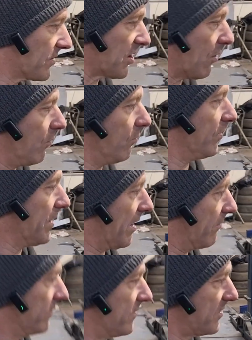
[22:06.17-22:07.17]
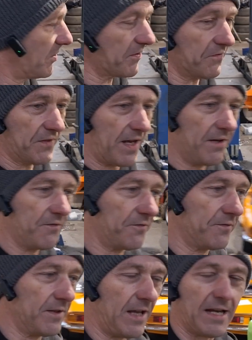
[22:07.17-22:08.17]
So, sort of kind of
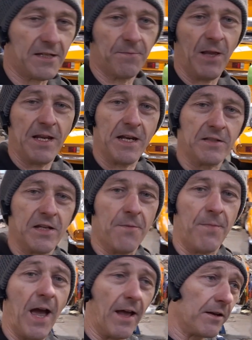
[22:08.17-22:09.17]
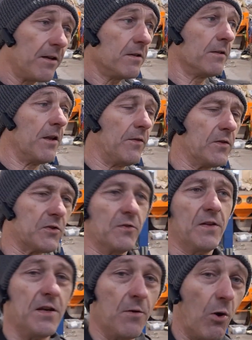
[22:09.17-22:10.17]
explain it to your partner if there's
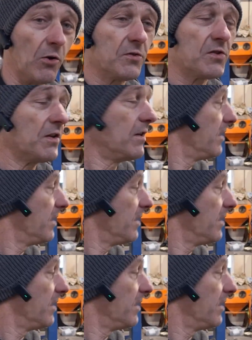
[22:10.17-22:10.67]
something you want.